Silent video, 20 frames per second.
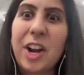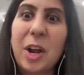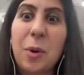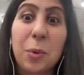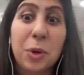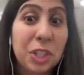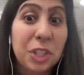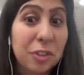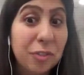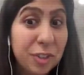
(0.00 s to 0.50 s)
And I
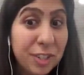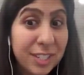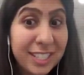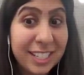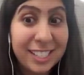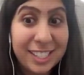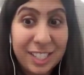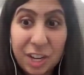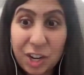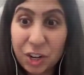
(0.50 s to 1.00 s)
worked there for
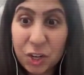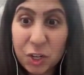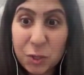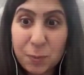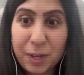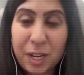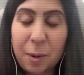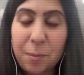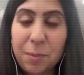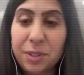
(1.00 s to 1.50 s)
6
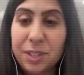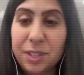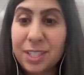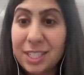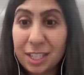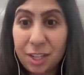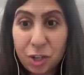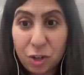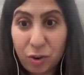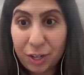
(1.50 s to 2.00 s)
years, becoming the
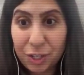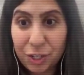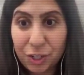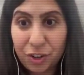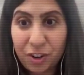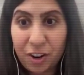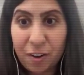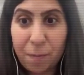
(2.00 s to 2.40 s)
senior director